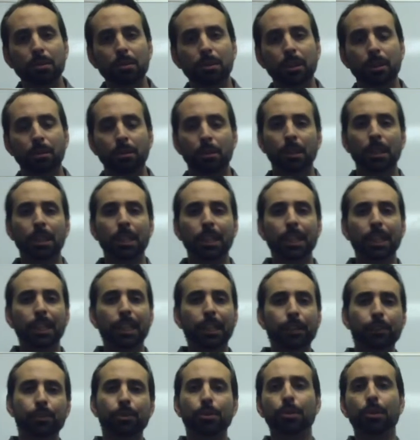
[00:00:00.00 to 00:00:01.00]
You were
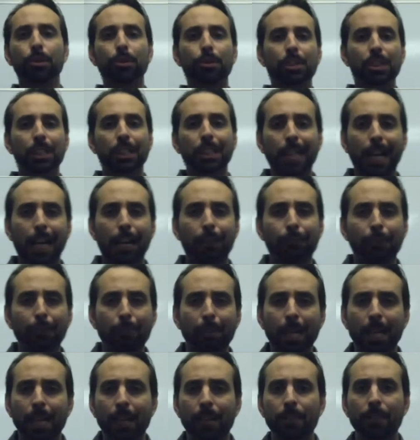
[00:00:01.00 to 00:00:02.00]
introduced to the
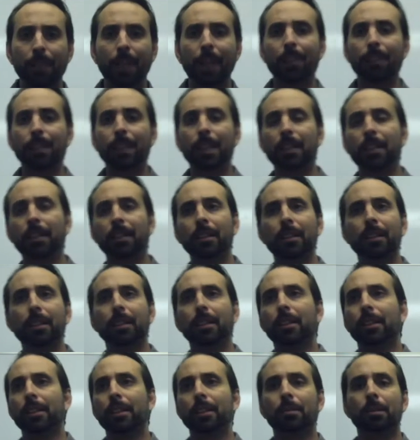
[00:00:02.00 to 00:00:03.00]
alphabet, then
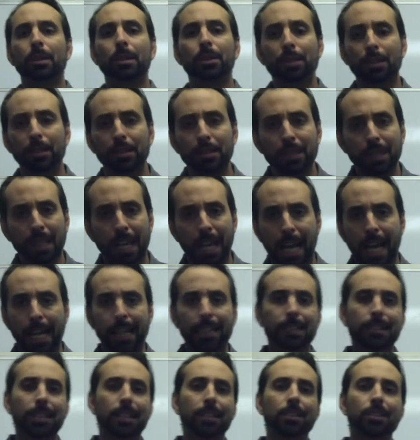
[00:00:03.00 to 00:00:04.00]
you were introduced to
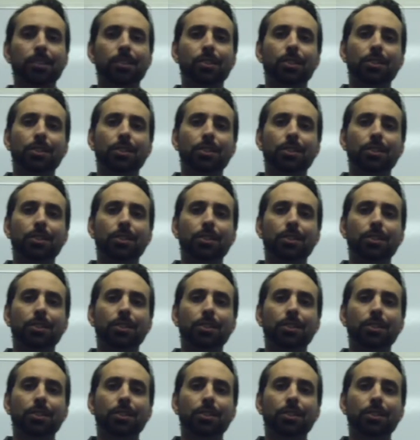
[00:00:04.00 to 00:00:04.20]
accents,